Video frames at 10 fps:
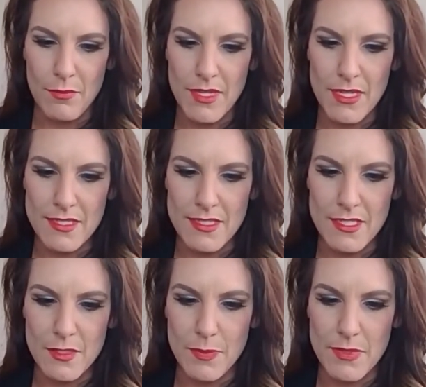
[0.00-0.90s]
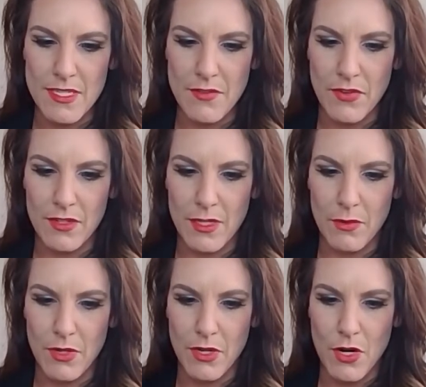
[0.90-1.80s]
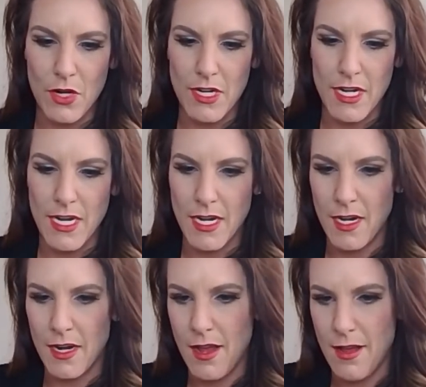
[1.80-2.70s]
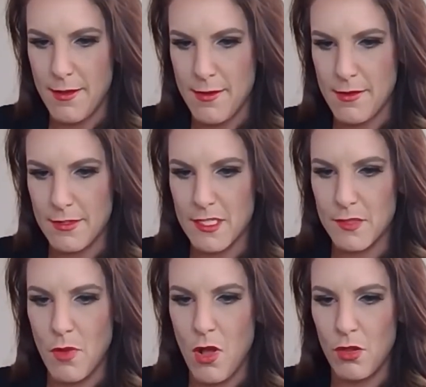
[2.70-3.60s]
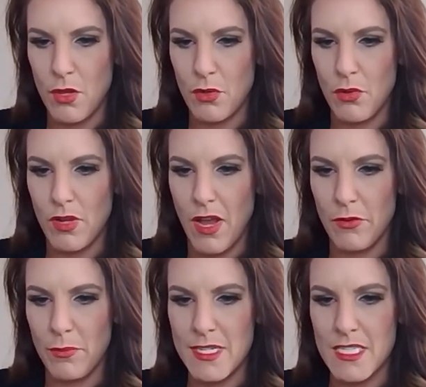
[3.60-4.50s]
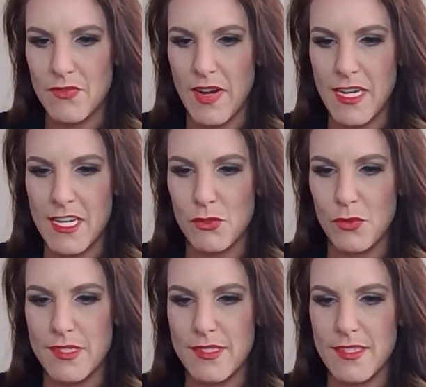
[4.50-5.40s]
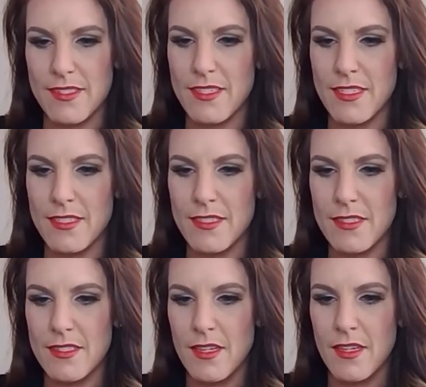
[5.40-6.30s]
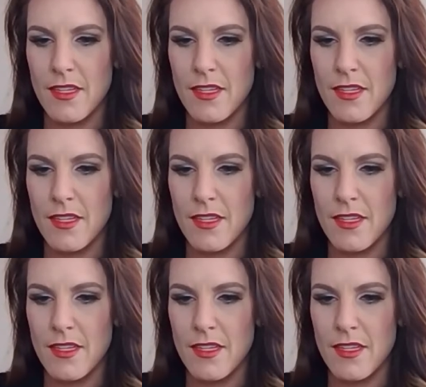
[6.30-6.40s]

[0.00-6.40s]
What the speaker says: This is specifically regarding small local governments financial assistance.